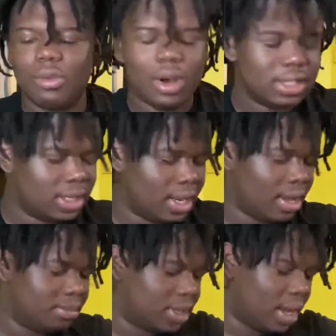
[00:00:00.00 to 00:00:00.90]
what's the
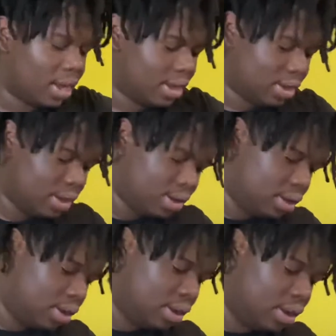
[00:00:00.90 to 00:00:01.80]
name tag.
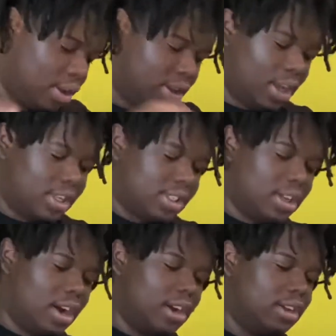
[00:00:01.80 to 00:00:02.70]
Yes,
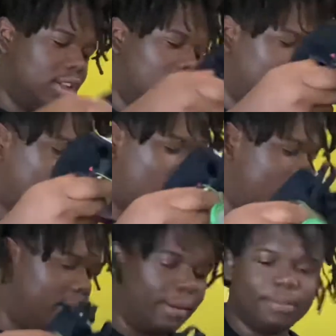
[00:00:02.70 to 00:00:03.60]
sir. Look, right
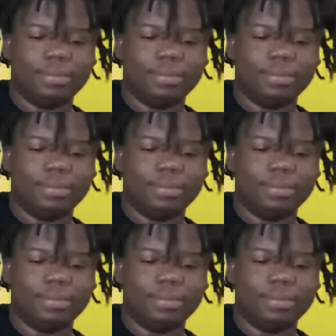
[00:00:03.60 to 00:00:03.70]
here.